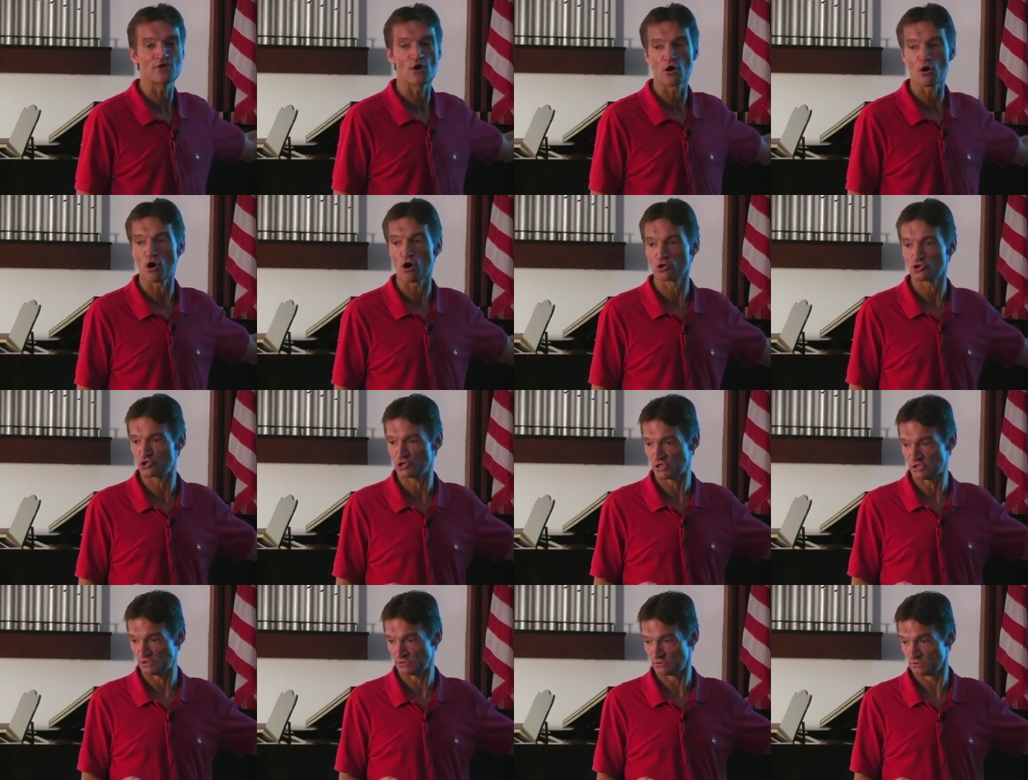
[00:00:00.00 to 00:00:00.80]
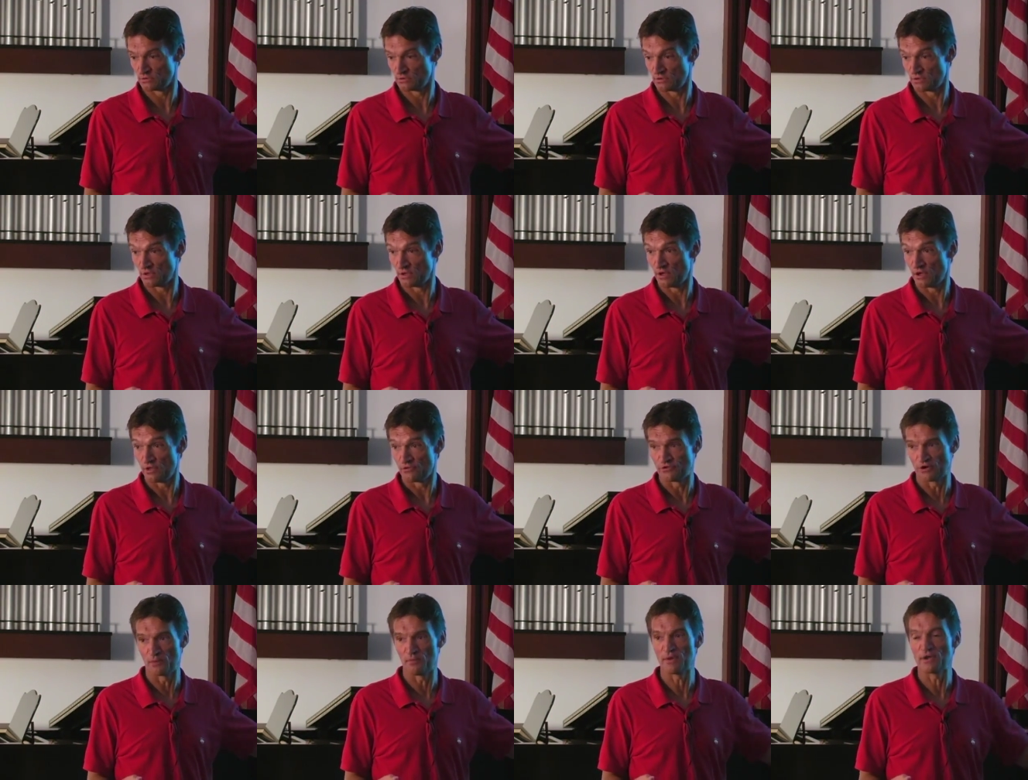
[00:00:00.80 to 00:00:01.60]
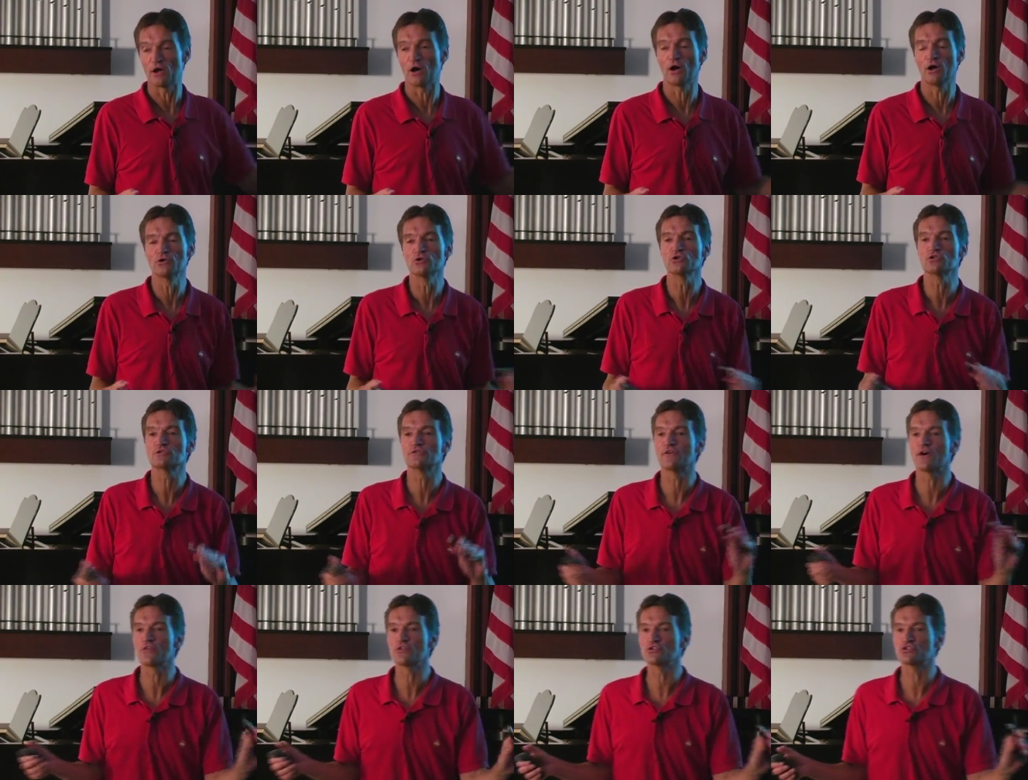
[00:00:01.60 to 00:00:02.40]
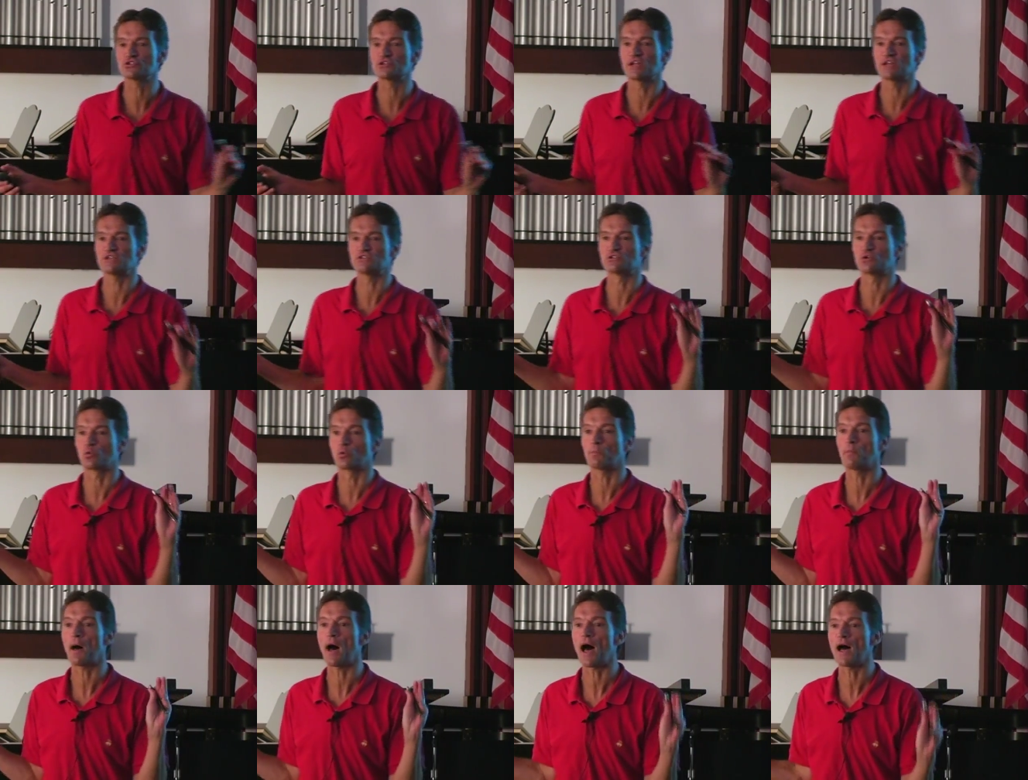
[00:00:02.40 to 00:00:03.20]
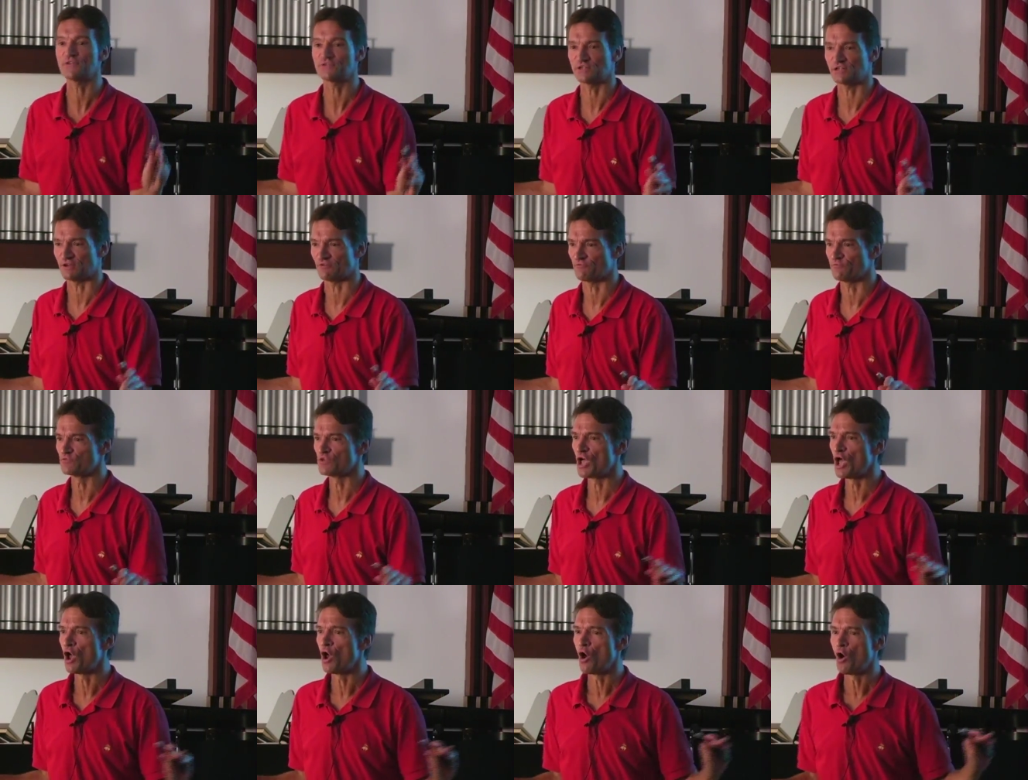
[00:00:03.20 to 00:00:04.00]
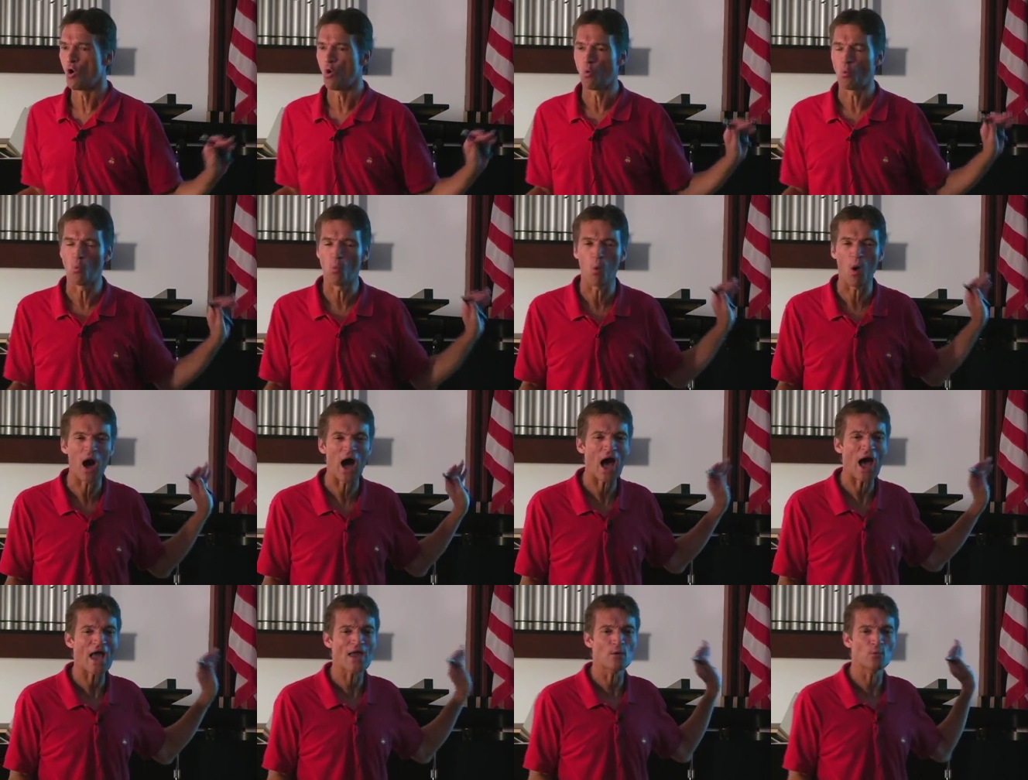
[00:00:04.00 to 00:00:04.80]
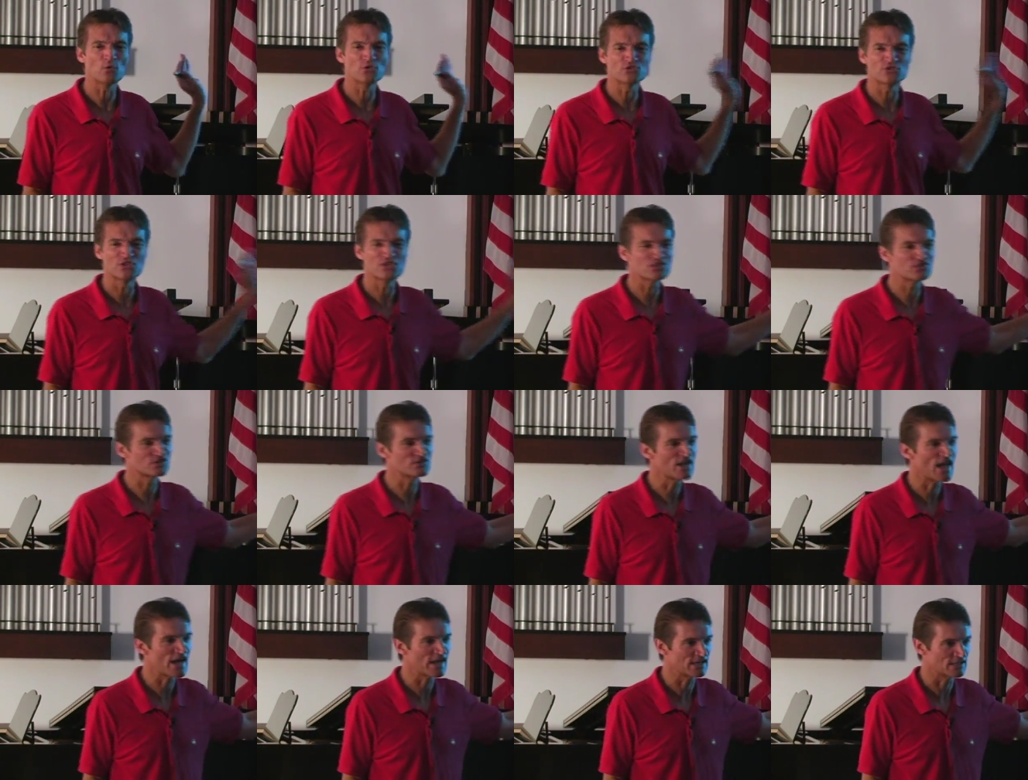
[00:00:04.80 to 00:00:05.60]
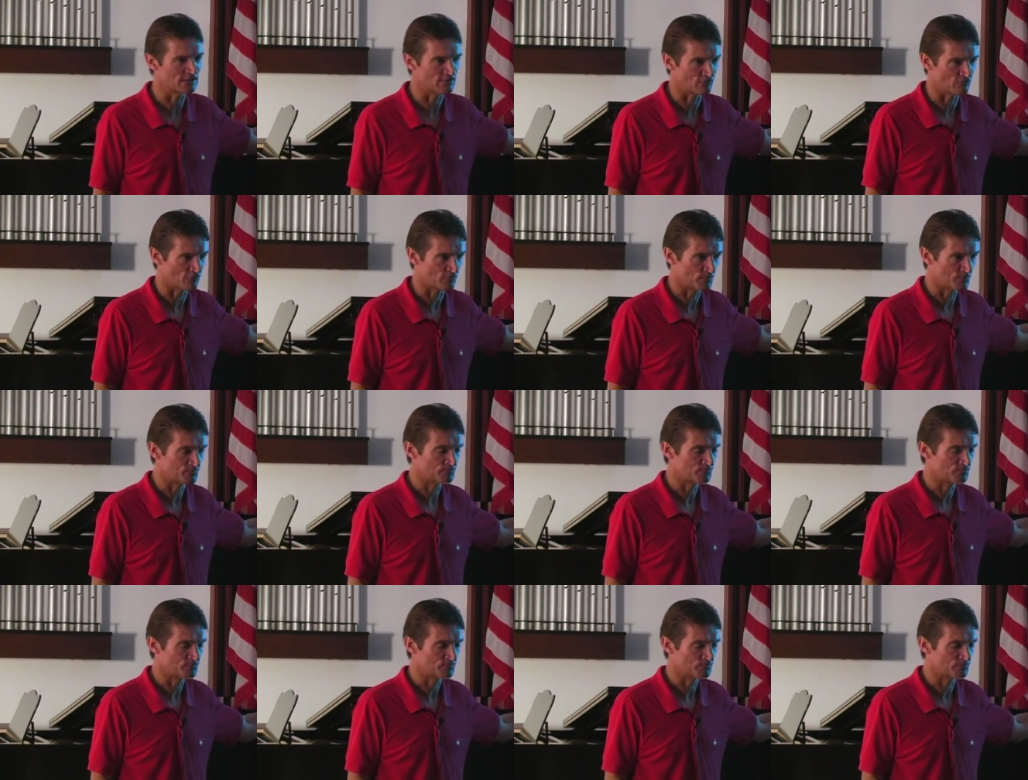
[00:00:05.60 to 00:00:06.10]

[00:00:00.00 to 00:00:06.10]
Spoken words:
on arginine. There have been hundreds of other studies that were positive. Why was this negative?